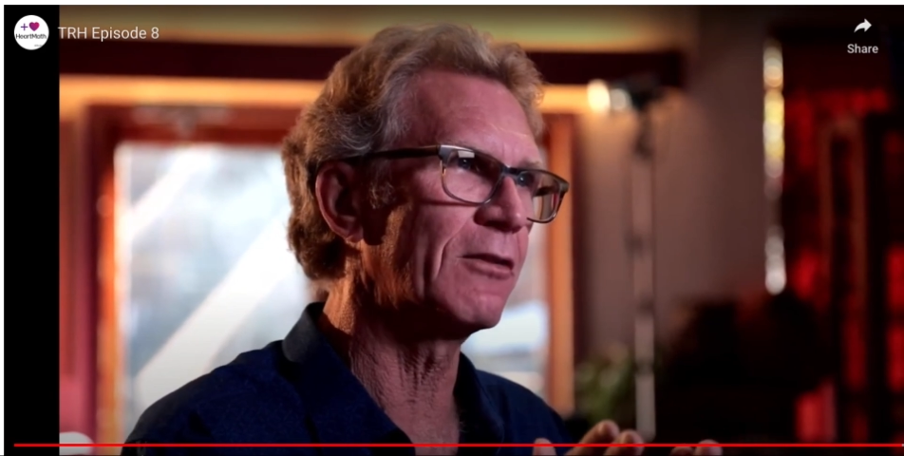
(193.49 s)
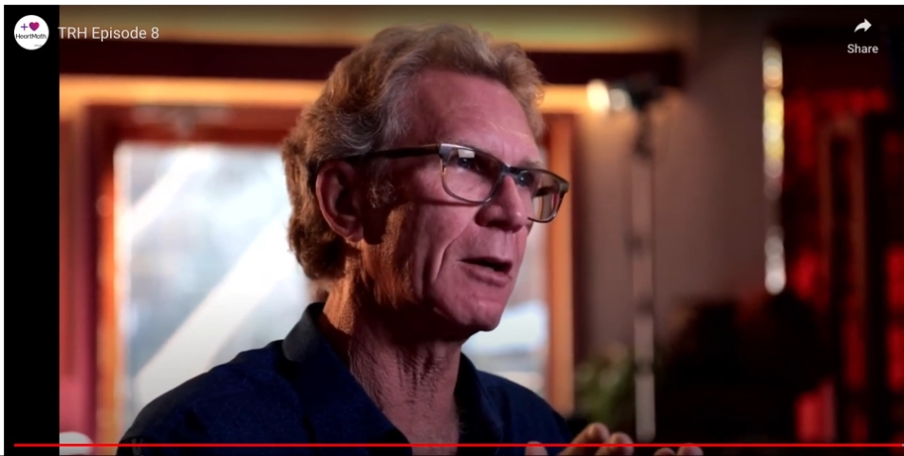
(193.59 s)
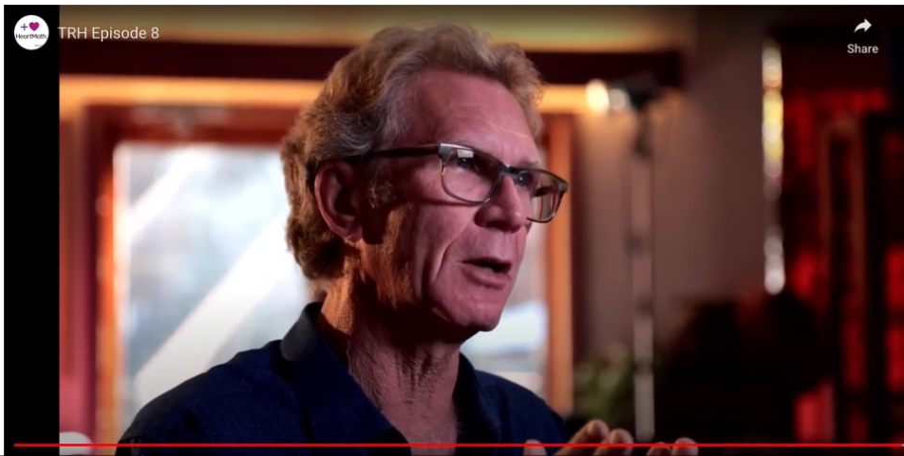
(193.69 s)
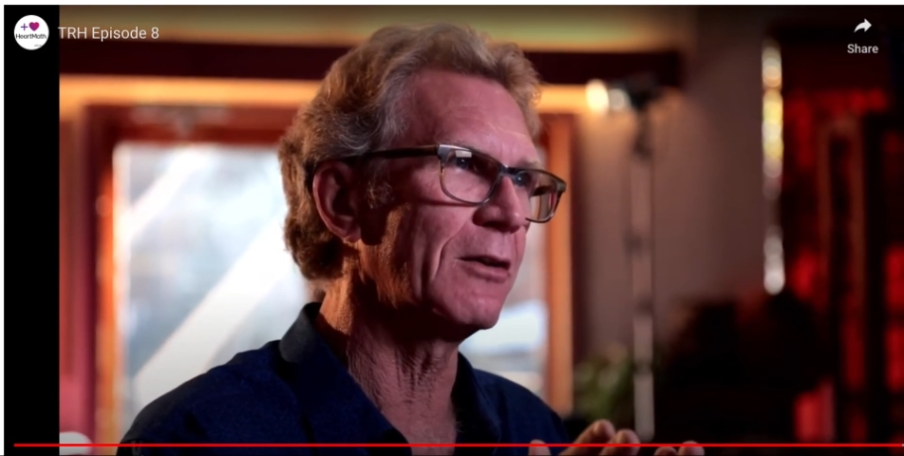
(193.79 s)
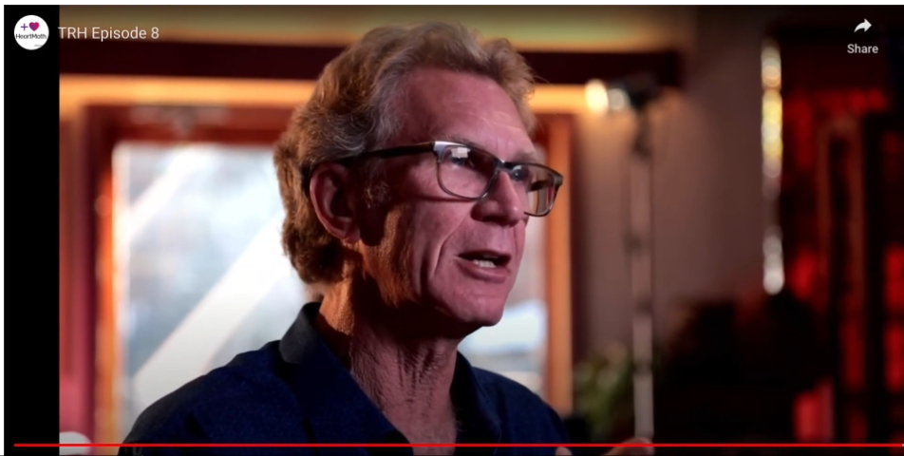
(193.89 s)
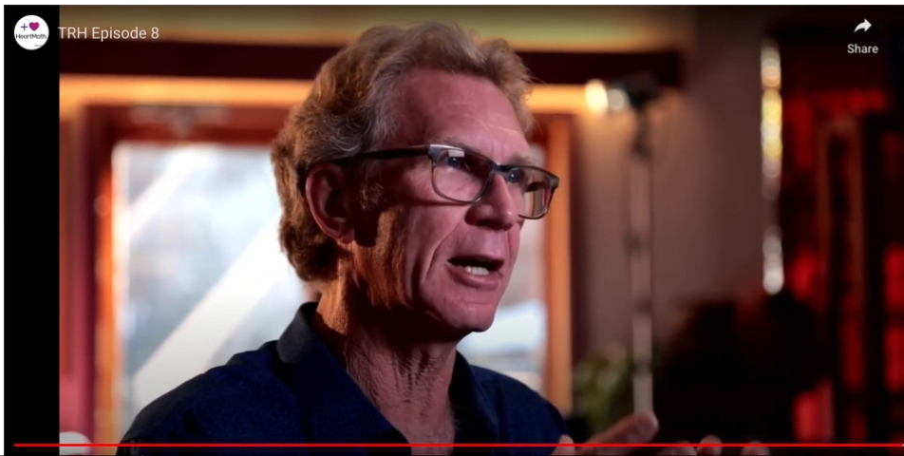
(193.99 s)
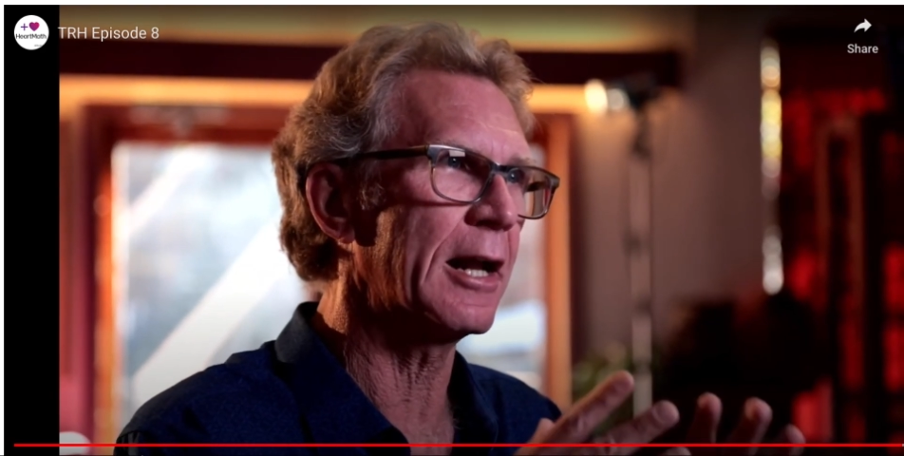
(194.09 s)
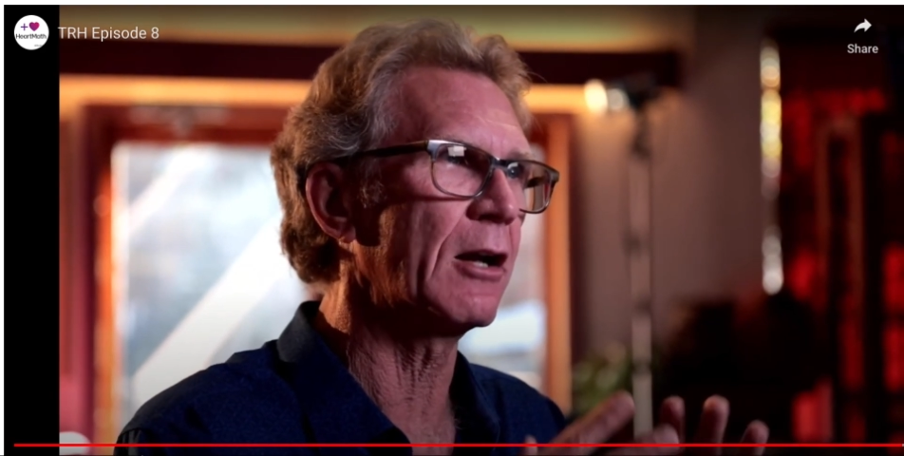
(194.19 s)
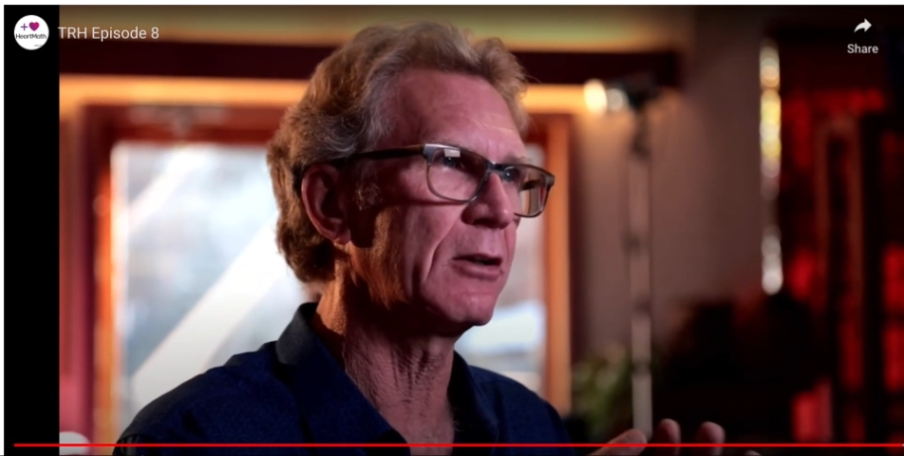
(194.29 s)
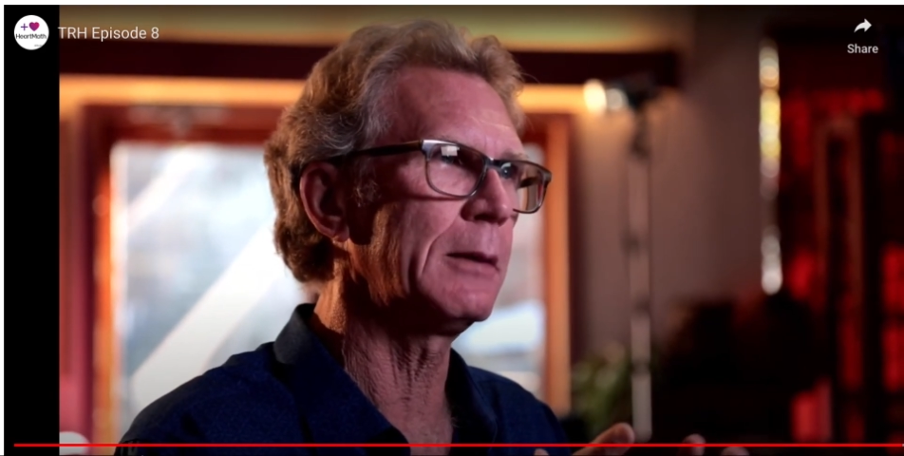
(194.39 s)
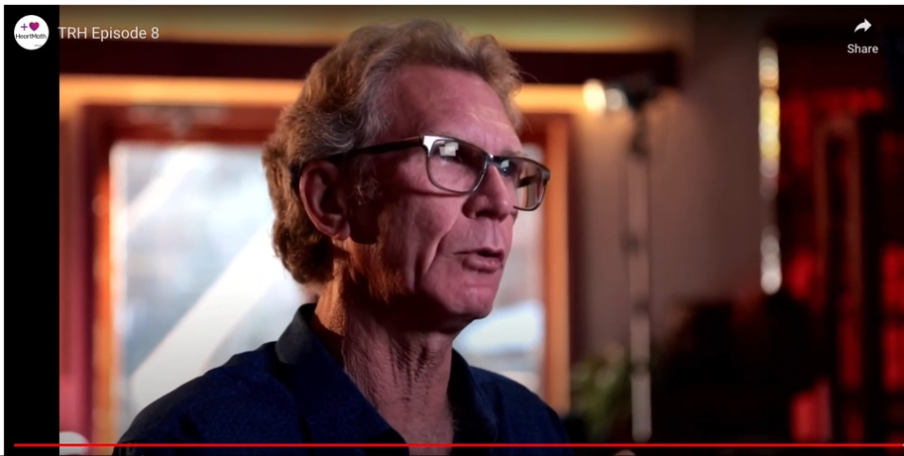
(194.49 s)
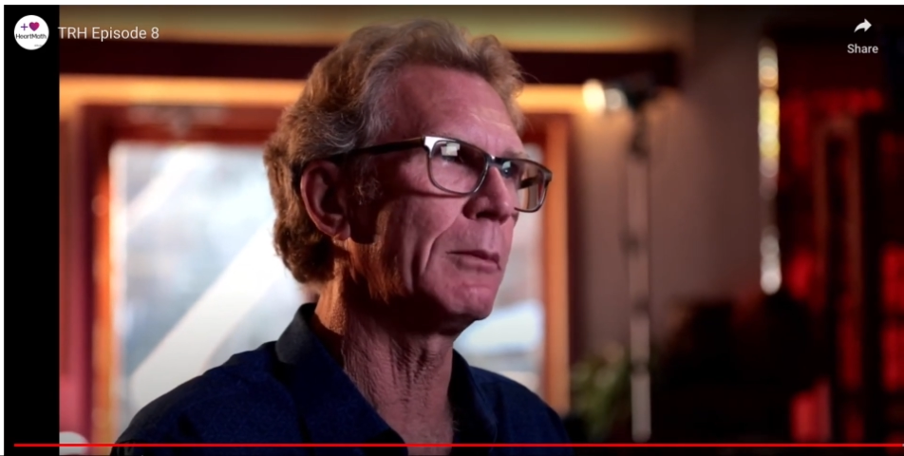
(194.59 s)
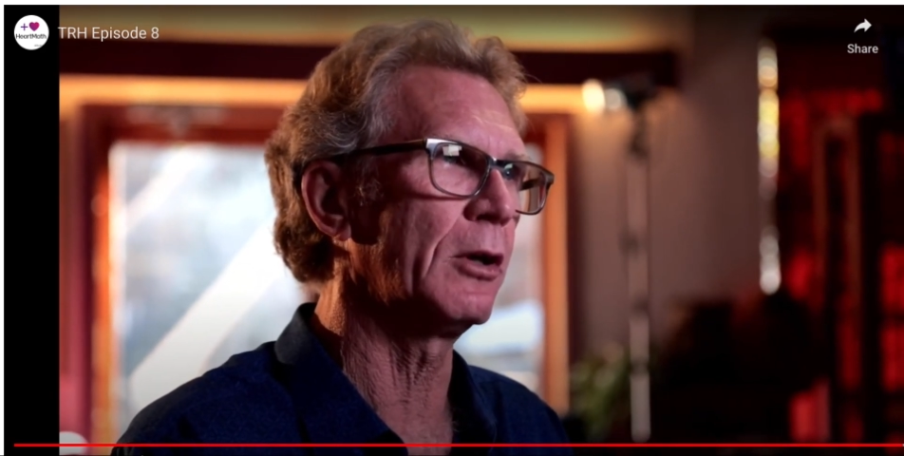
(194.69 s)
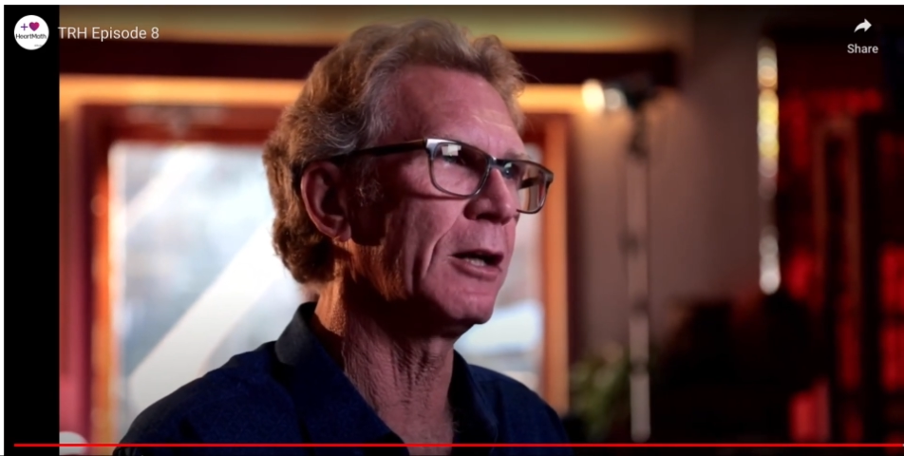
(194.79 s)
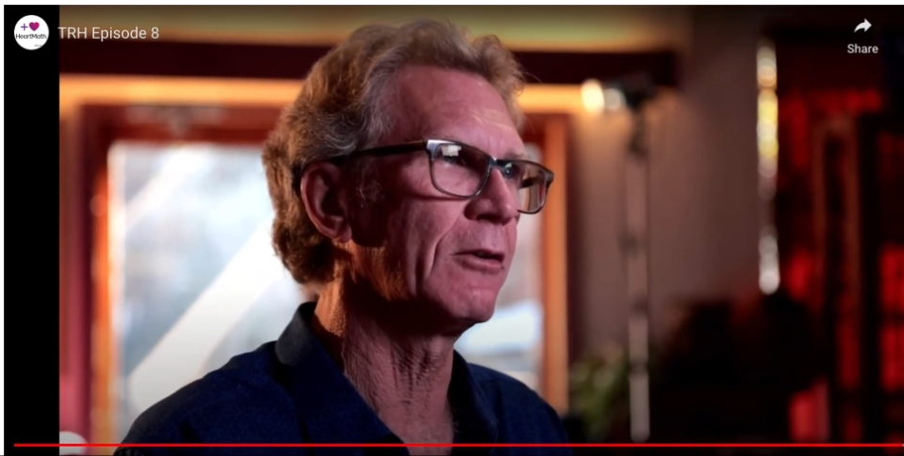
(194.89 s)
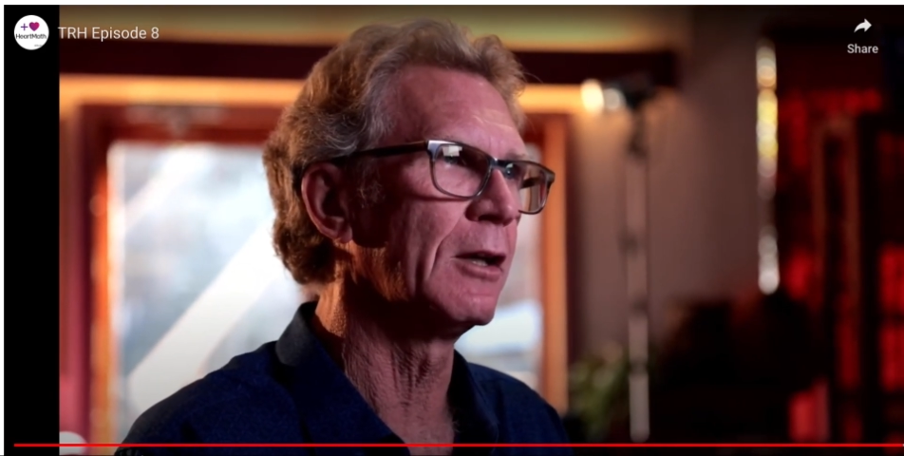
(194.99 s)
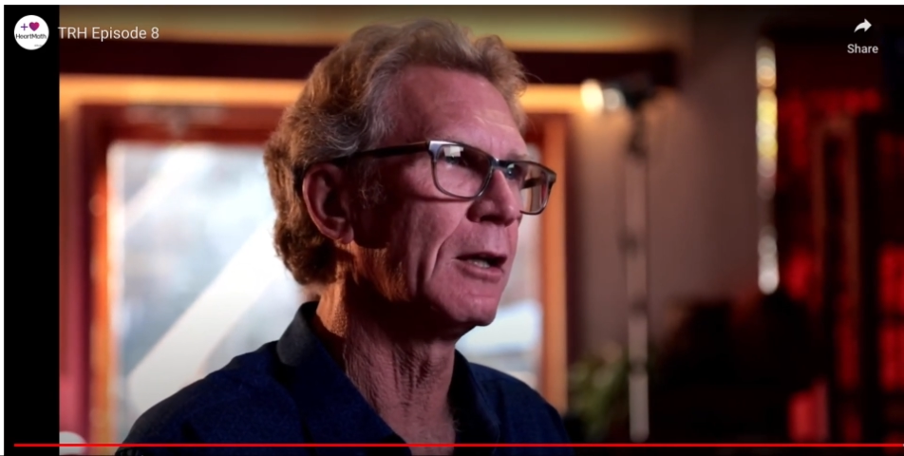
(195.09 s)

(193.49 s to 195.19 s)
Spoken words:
our breathing and how deep we breathe.